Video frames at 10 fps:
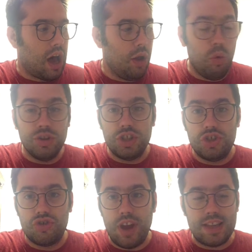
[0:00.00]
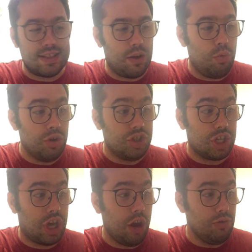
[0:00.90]
I want a dress, I want a
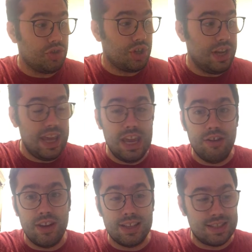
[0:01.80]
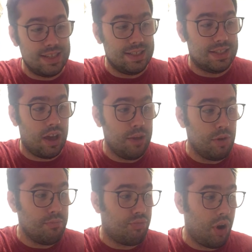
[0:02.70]
coach and earrings and a
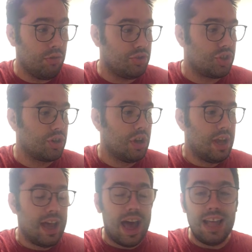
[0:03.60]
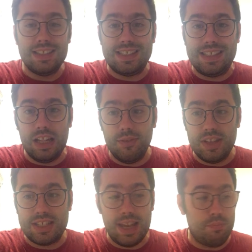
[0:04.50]
diamond brooch and
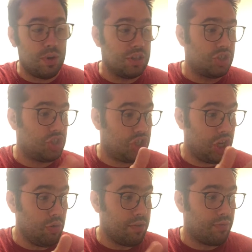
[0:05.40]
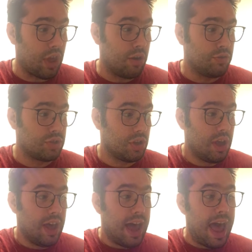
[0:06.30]
silver slippers, two of those,
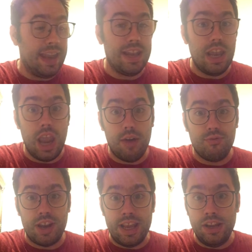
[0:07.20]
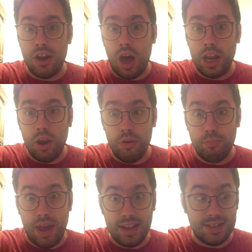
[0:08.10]
and lovely
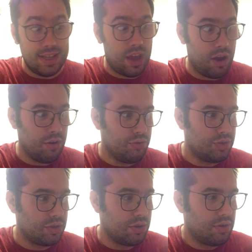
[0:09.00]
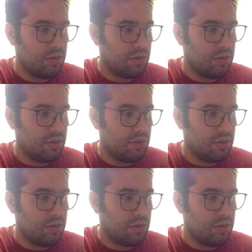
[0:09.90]
nylon pantyhose.